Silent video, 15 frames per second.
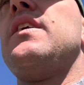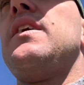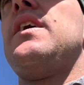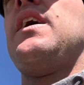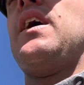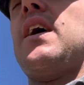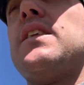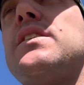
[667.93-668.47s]

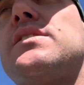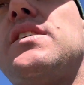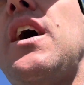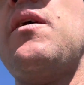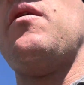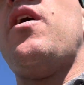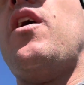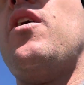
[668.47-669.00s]
the
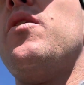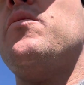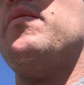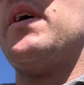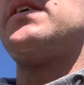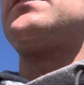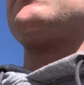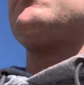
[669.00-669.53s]
same hole
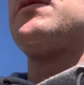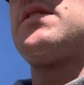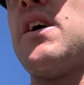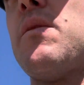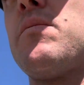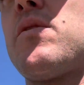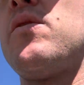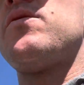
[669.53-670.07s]
means there was
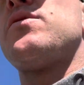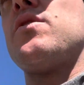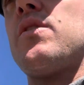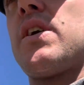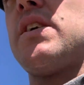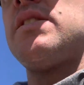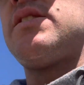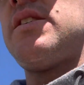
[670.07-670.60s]
some sort
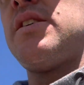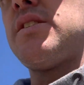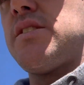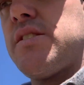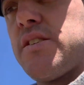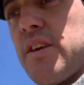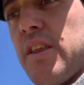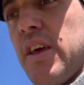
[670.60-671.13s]
of
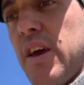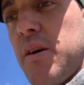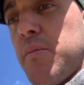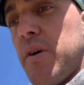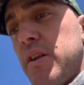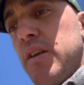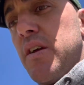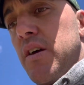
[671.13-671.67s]
consistency there.
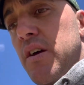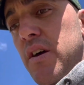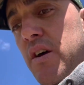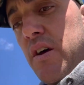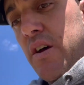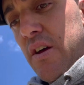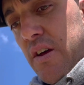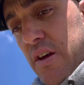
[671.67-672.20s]
But
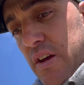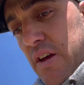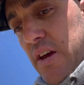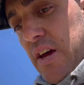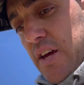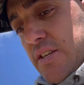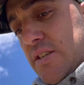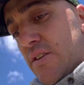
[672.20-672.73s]

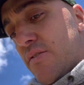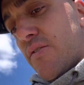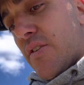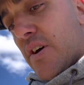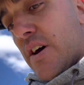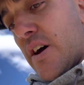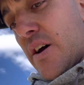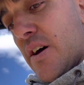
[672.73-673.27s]
as you've,
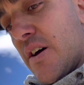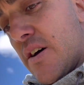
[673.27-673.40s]
I'm